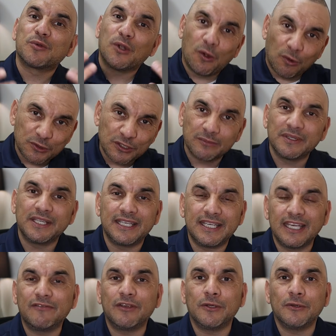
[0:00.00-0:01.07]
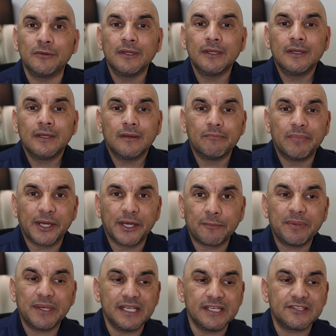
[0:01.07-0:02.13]
would ultimately give you better
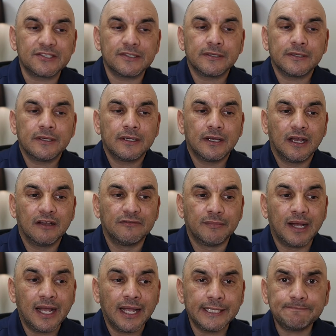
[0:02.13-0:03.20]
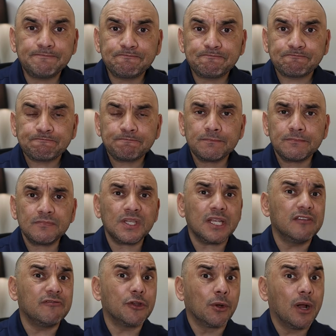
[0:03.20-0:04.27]
peace of mind.
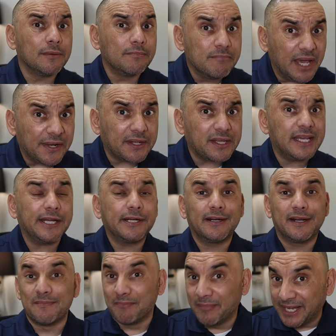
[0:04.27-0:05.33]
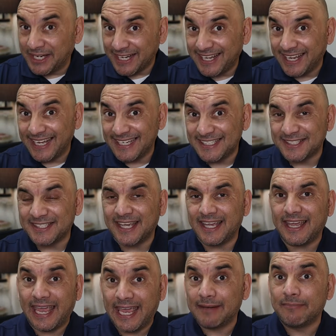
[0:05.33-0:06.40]
If you're on Medicare or Medicaid
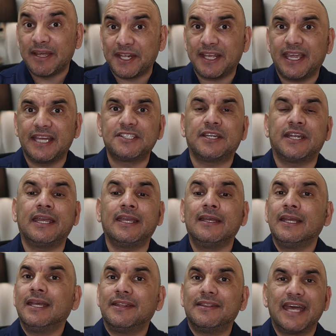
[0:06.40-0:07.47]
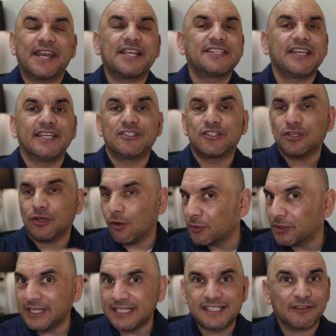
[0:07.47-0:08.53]
today, that is a
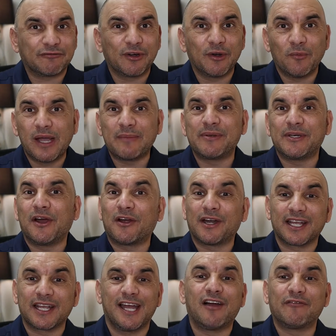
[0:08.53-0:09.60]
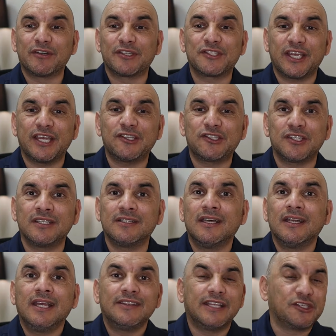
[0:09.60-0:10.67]
totally different webinar and conversation
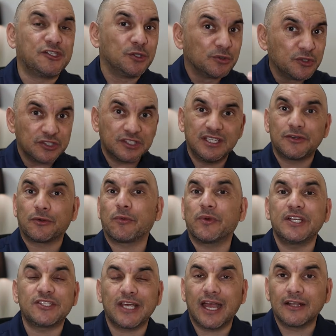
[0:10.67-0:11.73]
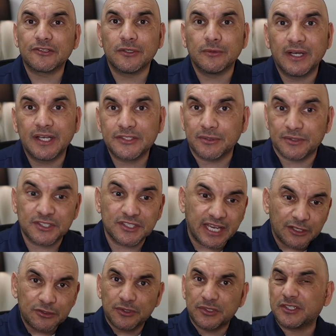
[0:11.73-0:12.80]
that you'll just need to reach out to us or
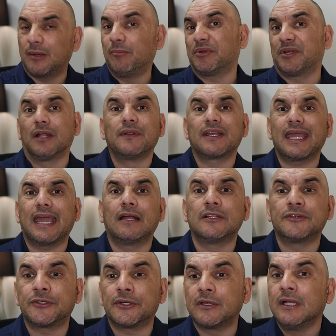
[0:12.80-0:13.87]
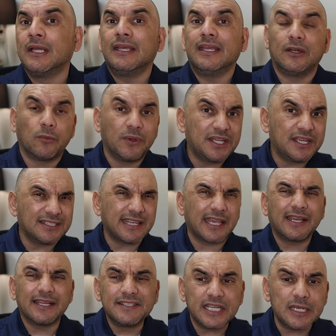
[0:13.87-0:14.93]
schedule something on the calendar, and we can
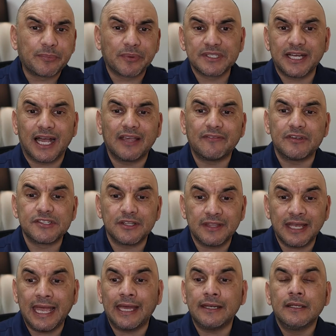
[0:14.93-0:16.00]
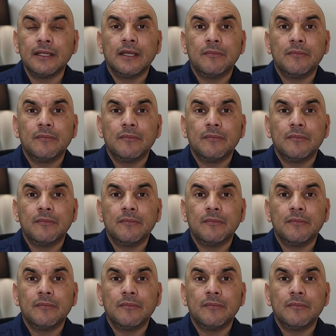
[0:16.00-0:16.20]
take a deeper dive into that.